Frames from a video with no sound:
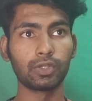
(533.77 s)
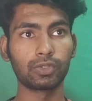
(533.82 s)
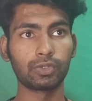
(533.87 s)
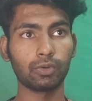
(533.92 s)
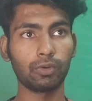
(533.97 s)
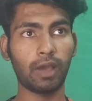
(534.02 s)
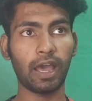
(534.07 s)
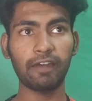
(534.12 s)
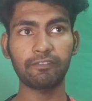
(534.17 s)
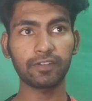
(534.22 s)

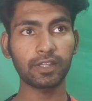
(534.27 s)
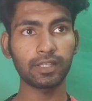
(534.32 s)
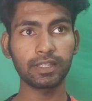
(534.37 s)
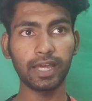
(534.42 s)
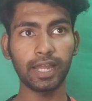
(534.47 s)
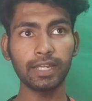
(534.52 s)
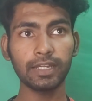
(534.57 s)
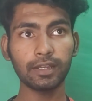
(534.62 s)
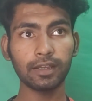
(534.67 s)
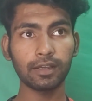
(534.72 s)
So after
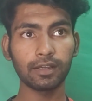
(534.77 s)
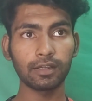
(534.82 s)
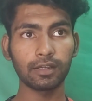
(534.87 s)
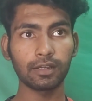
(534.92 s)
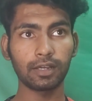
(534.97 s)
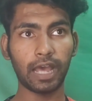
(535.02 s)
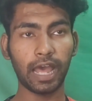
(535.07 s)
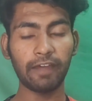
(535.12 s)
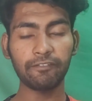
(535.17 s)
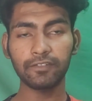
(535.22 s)
that,
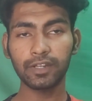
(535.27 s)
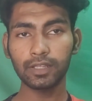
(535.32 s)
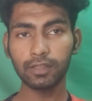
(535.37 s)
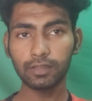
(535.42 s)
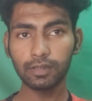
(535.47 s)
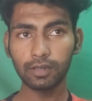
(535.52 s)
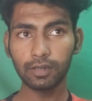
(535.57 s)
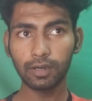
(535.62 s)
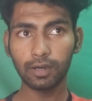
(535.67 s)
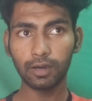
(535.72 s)
after
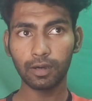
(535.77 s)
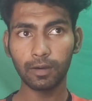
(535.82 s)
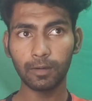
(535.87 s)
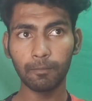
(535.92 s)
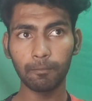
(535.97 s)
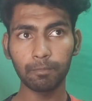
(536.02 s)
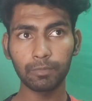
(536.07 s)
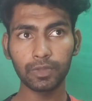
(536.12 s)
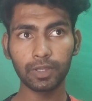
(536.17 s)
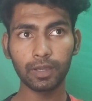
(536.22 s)

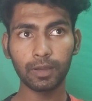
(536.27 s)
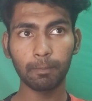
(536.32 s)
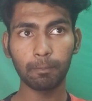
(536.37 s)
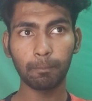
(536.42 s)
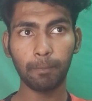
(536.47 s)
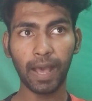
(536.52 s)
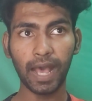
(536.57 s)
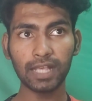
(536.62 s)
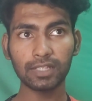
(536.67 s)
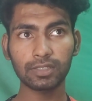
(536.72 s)
the
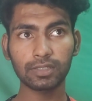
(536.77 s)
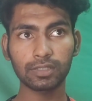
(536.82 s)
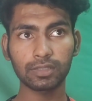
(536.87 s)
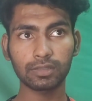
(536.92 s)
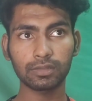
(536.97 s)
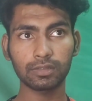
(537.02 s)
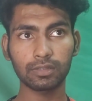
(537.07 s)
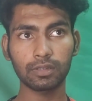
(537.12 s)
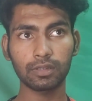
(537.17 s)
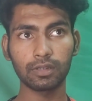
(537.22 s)

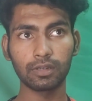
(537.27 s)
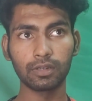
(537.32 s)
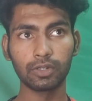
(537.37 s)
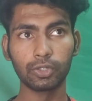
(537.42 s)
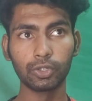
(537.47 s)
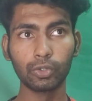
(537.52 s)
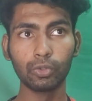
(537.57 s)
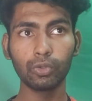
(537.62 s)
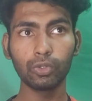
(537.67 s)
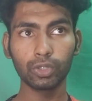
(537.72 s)
pass
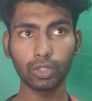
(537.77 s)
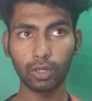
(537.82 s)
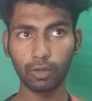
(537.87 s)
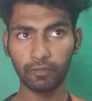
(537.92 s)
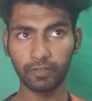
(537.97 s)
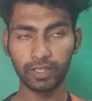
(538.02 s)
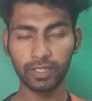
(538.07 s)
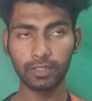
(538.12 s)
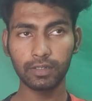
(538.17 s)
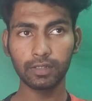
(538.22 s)
to the
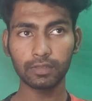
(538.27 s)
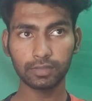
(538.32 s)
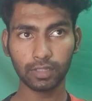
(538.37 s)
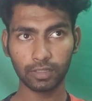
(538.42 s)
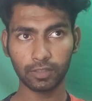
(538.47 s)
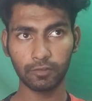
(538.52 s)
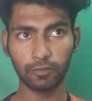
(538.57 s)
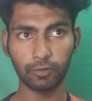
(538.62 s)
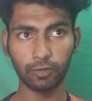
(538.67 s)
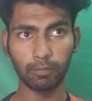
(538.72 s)
wingers
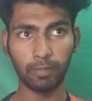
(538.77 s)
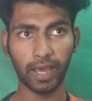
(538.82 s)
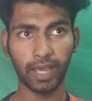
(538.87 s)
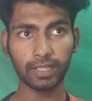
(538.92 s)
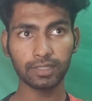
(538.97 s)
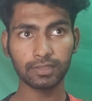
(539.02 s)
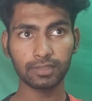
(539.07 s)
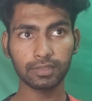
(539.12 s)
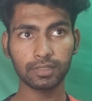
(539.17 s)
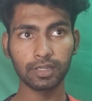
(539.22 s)
or the
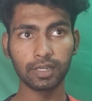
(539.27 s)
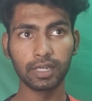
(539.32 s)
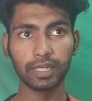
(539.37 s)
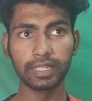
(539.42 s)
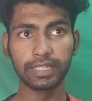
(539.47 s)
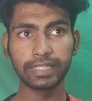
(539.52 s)
fullbacks,